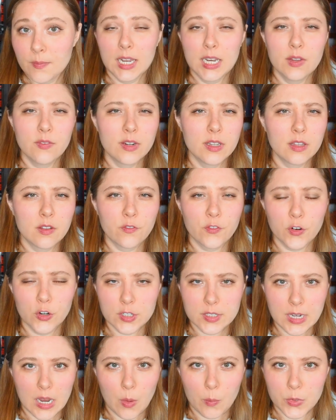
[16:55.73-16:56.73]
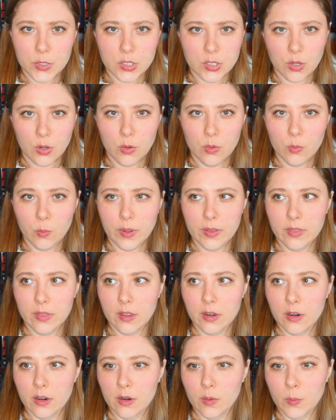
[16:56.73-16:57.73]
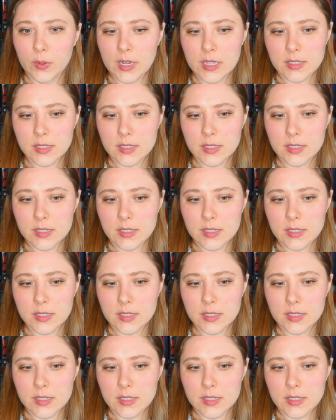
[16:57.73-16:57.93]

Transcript: And even in the first episode, when